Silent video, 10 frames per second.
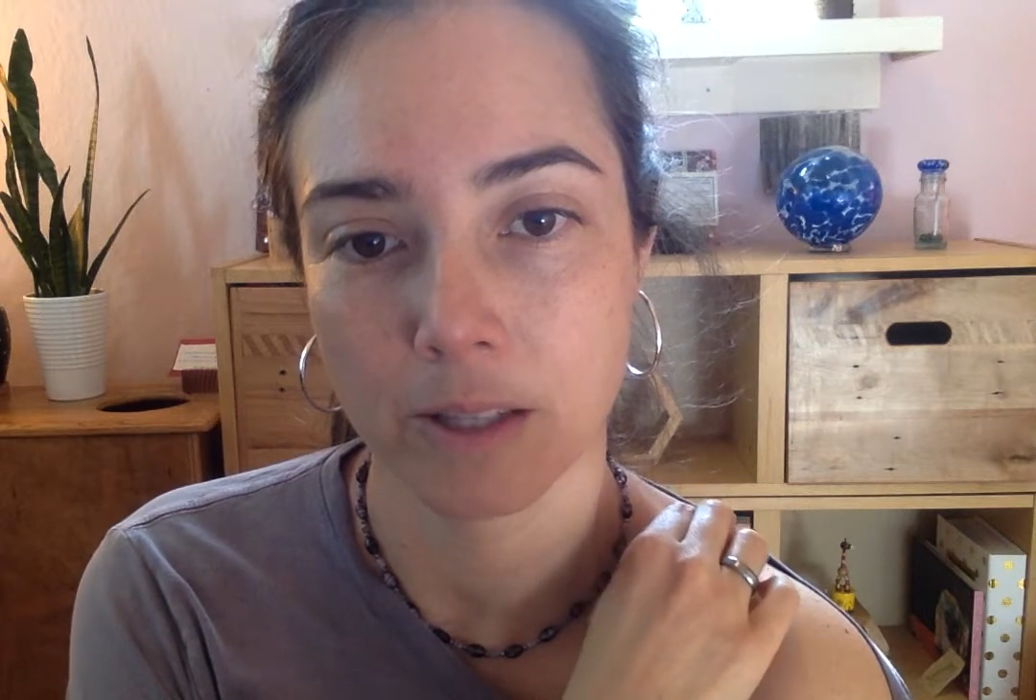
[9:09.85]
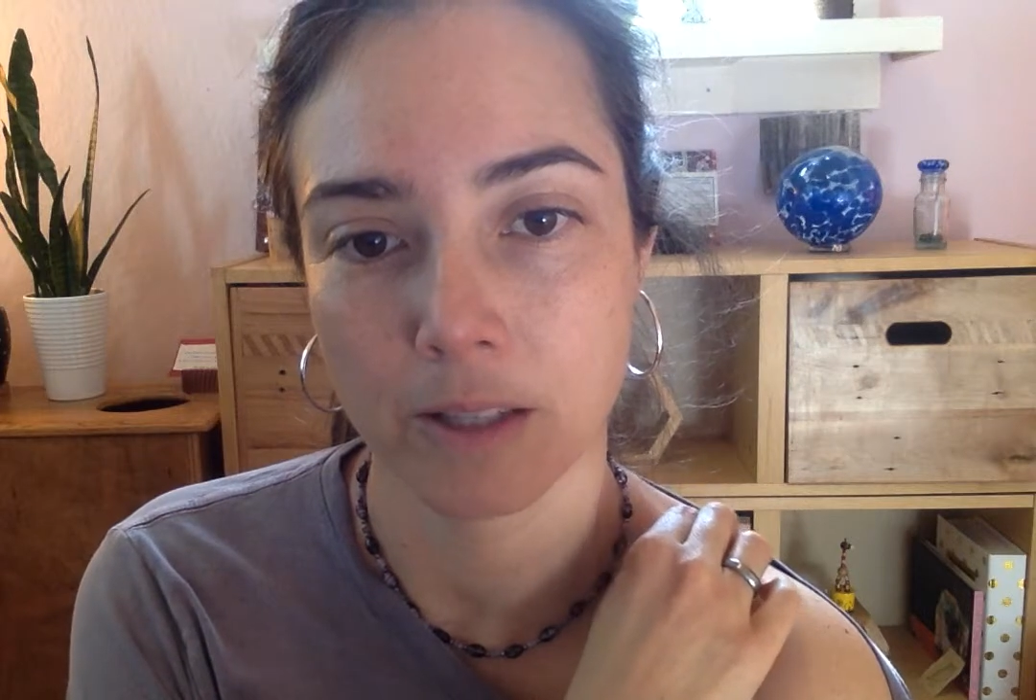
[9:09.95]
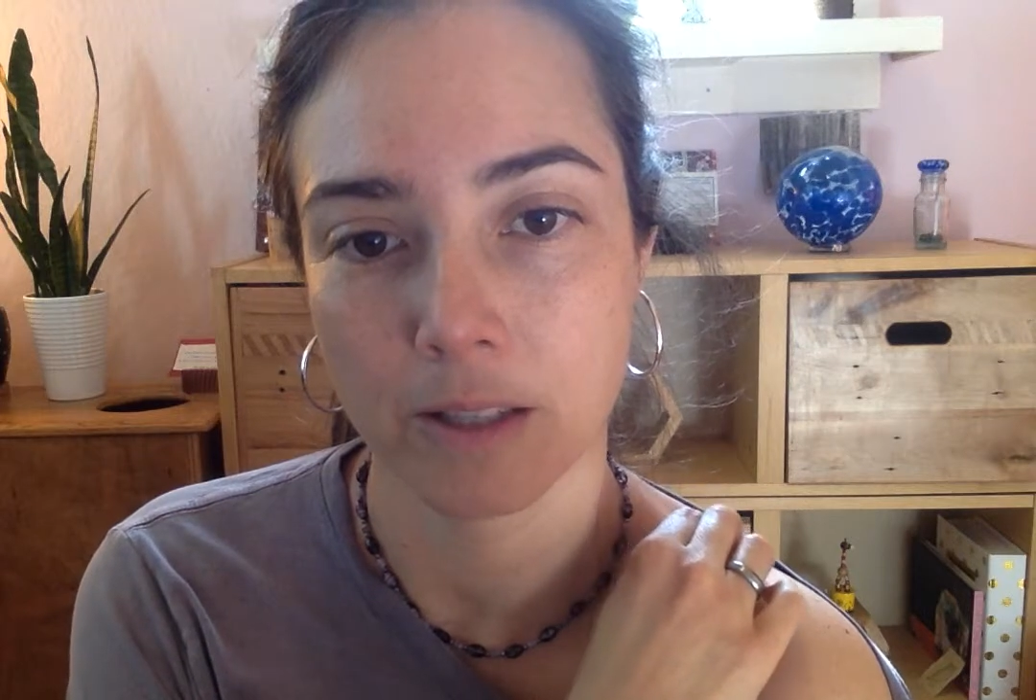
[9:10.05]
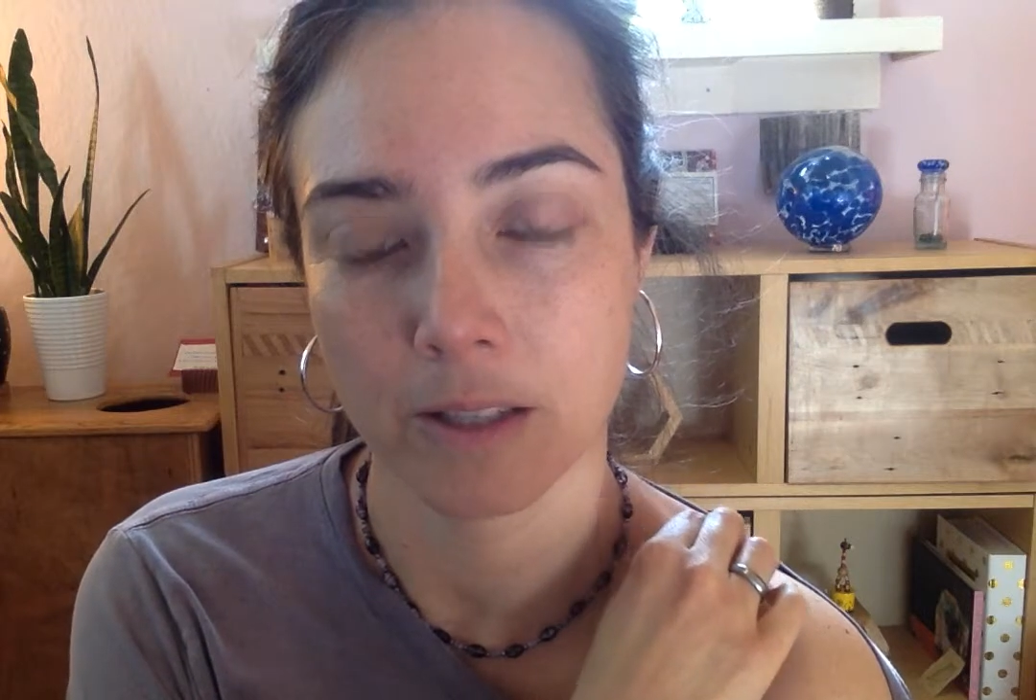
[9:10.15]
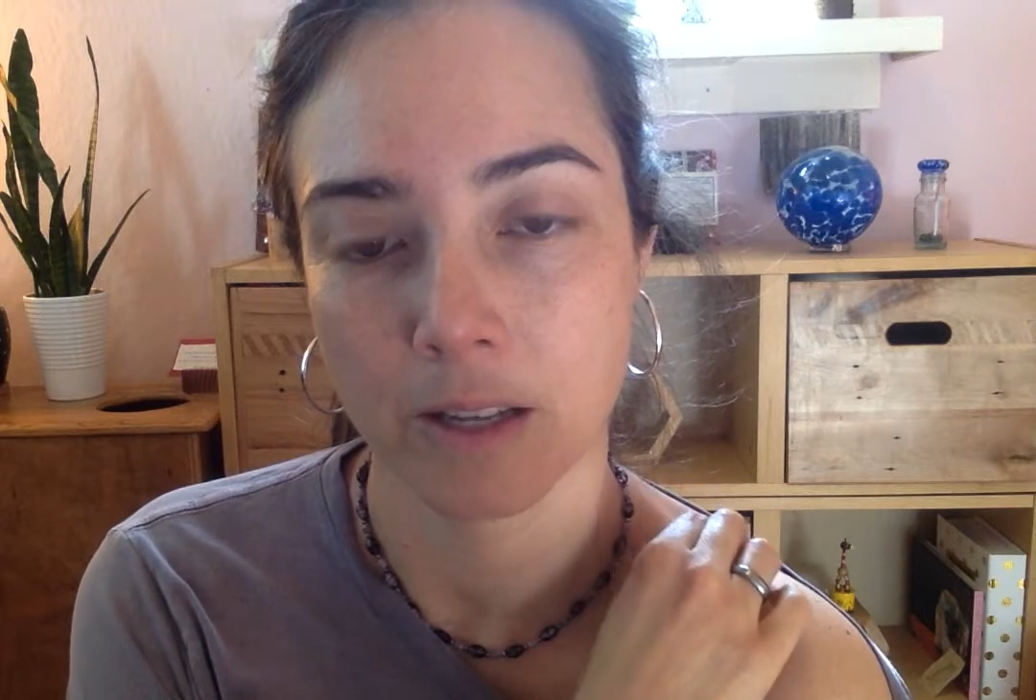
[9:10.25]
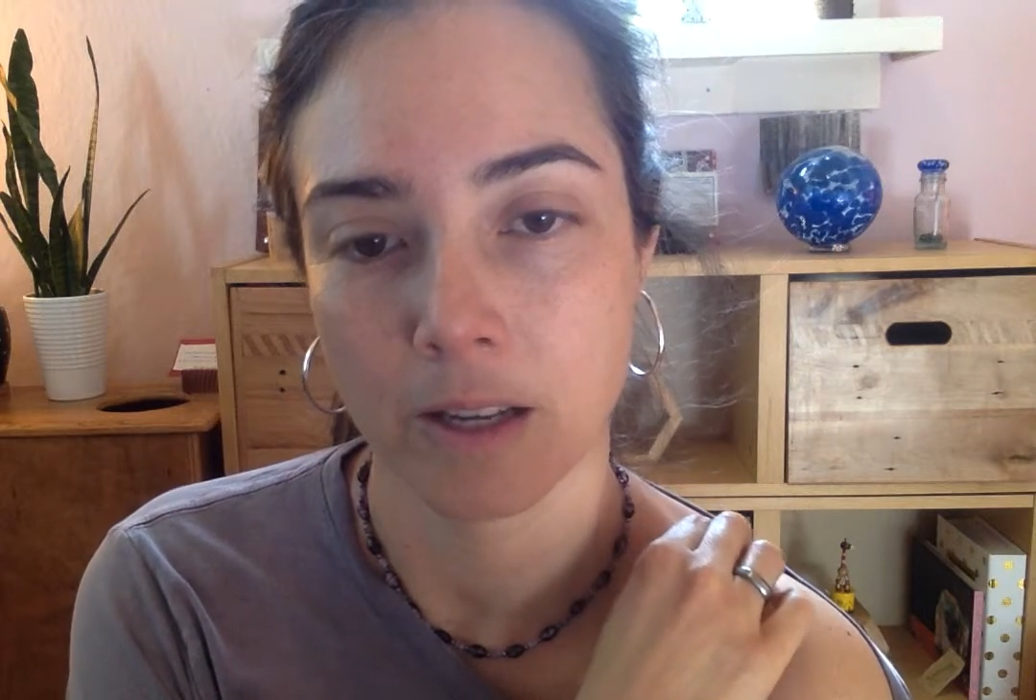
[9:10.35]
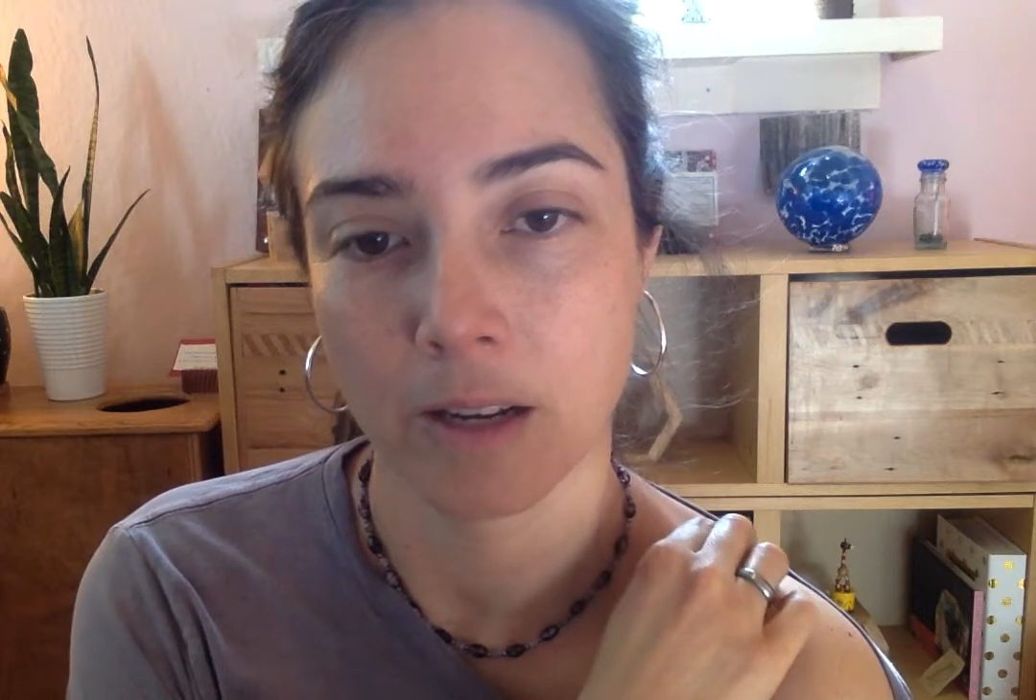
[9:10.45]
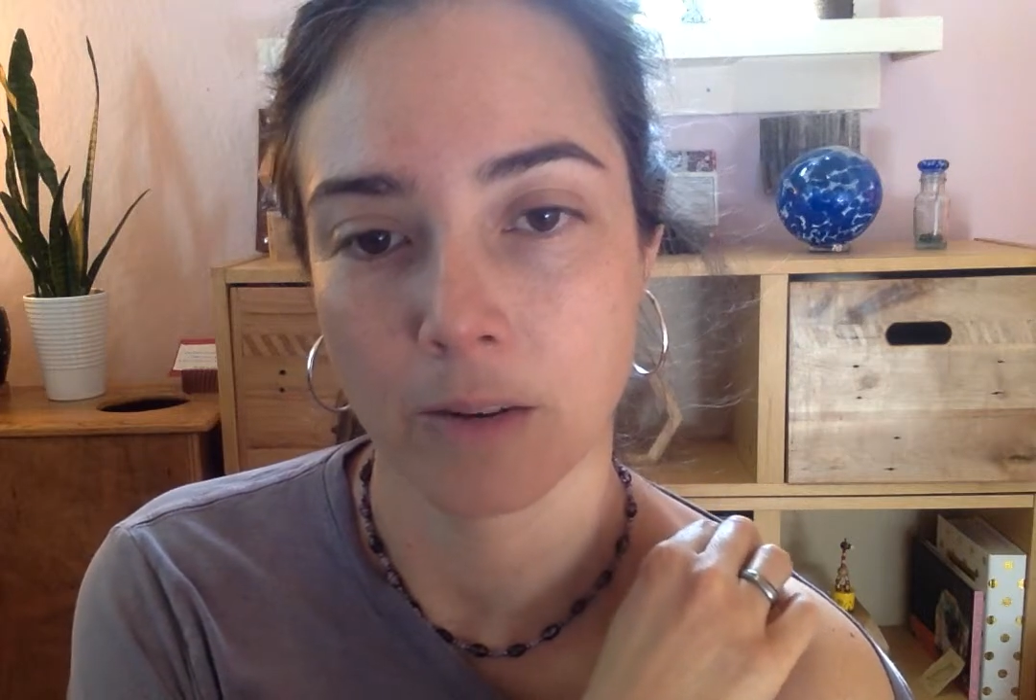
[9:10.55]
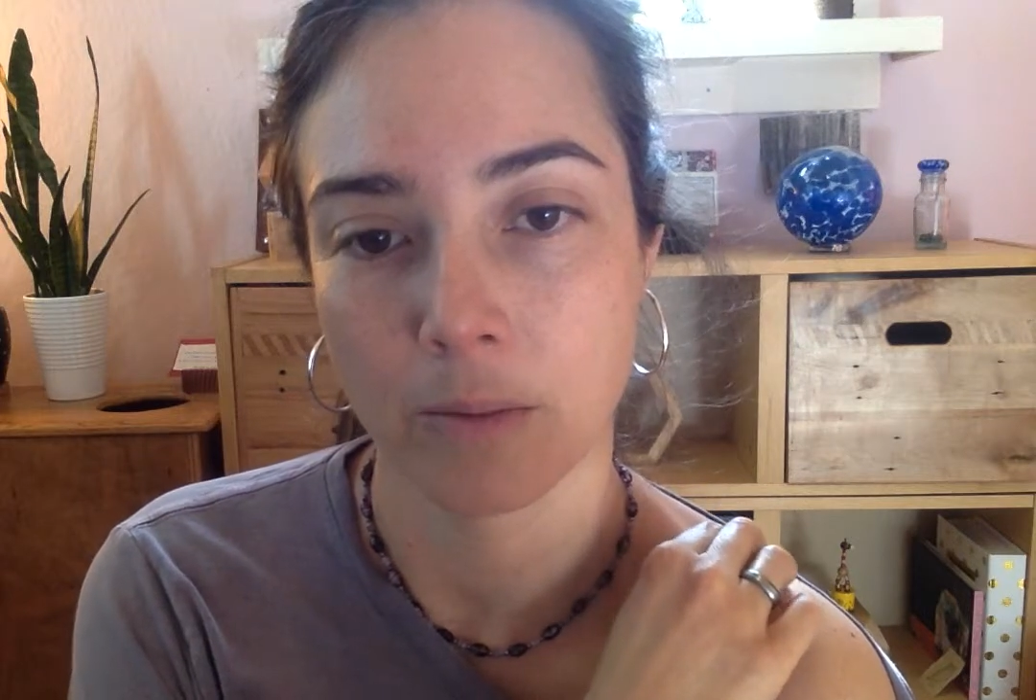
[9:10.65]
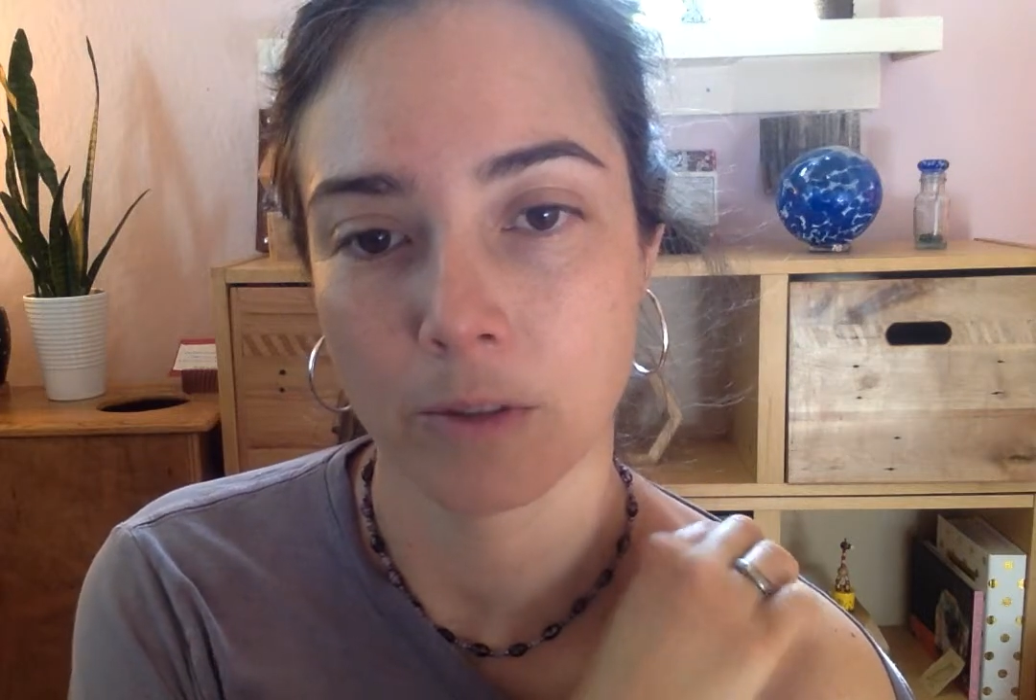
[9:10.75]
this
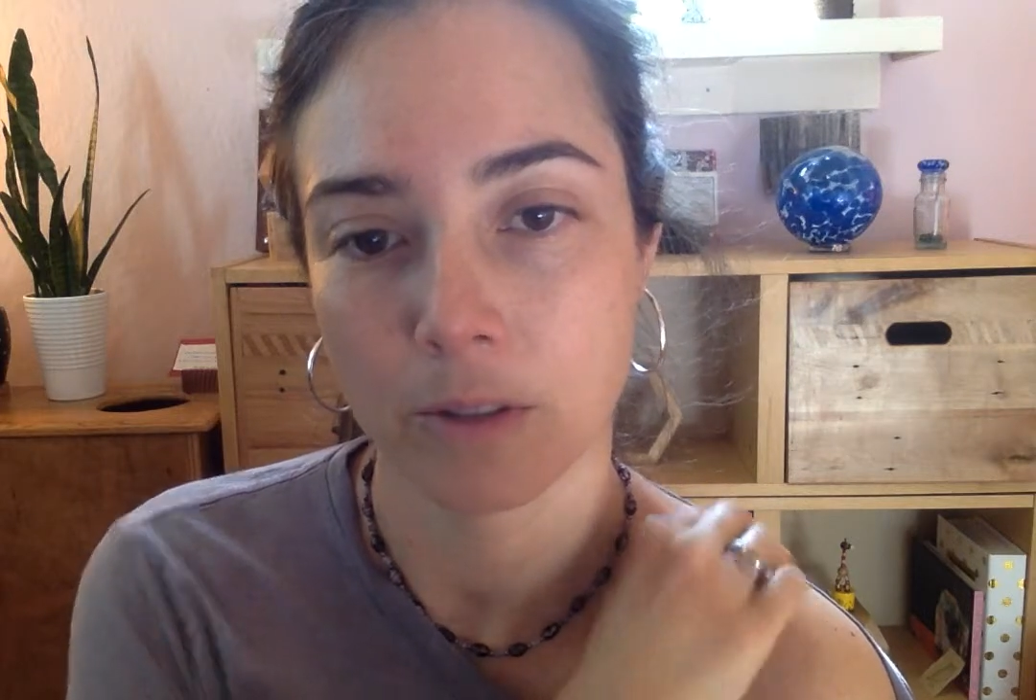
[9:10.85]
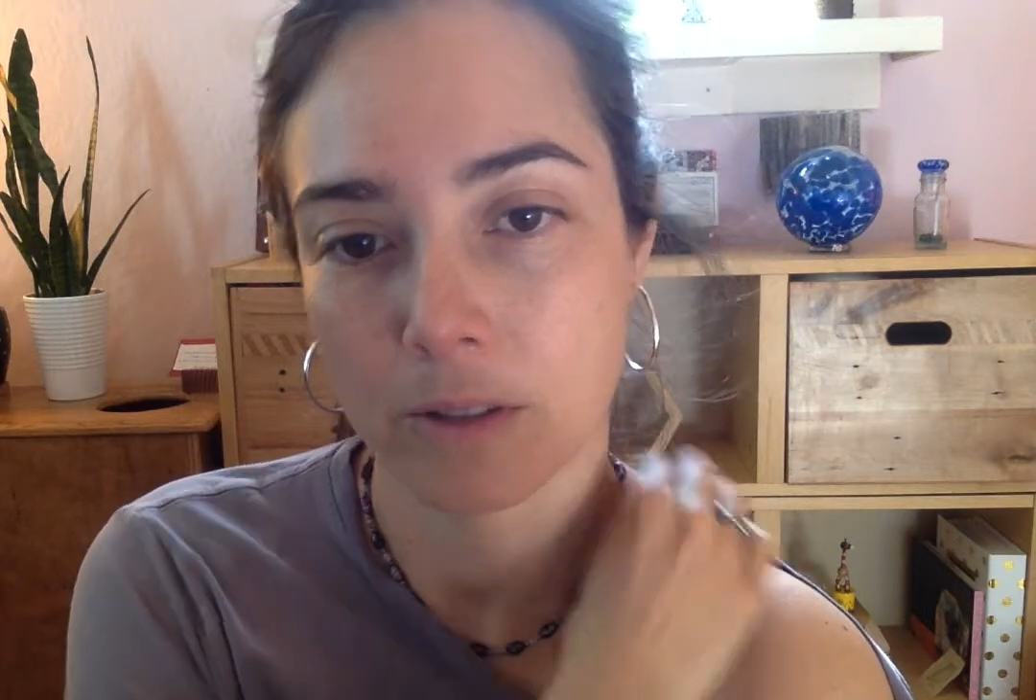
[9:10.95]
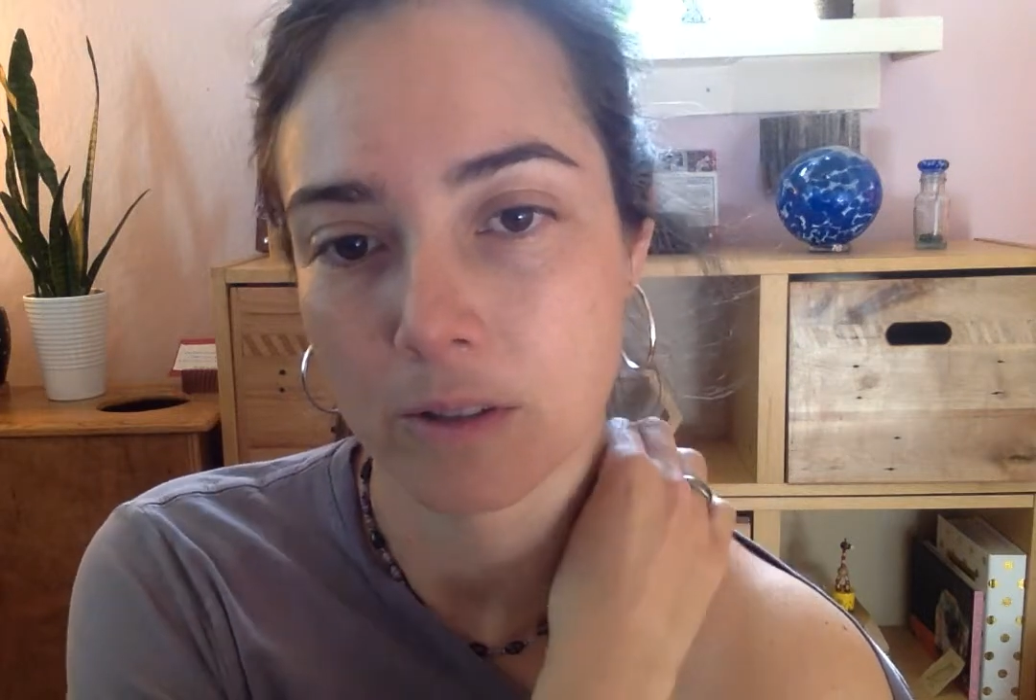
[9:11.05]
almost